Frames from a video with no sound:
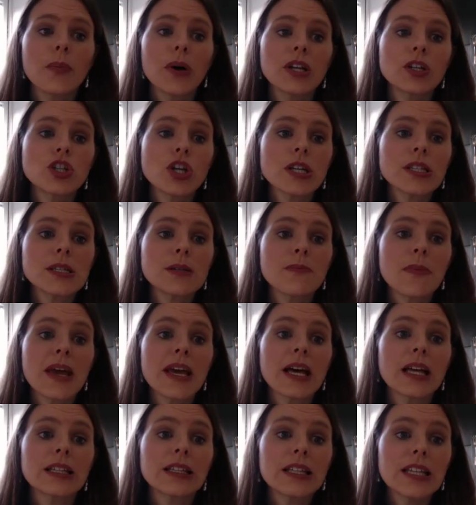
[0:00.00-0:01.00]
But just
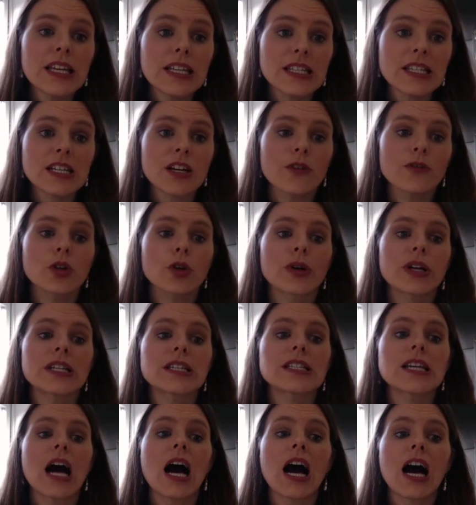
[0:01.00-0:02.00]
make a list of your
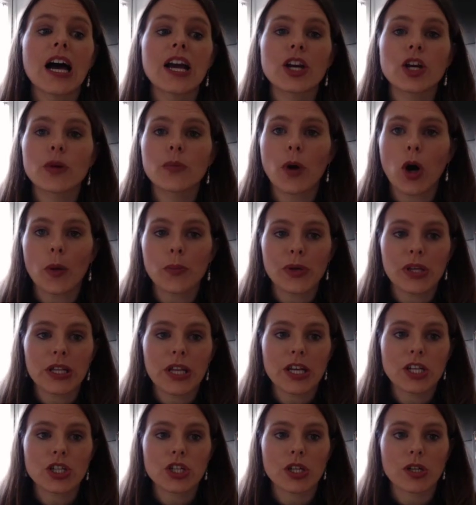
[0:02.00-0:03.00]
entire
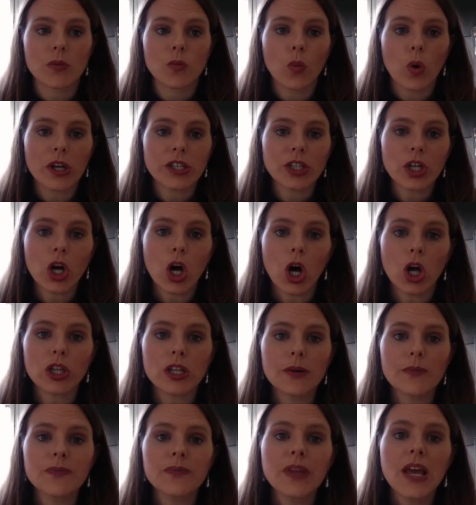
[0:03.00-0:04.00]
population in one
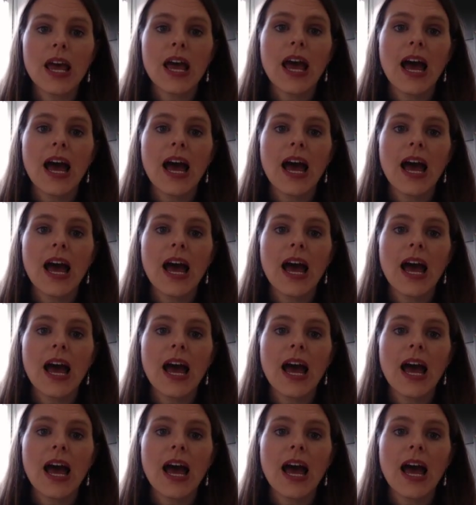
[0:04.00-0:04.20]
column.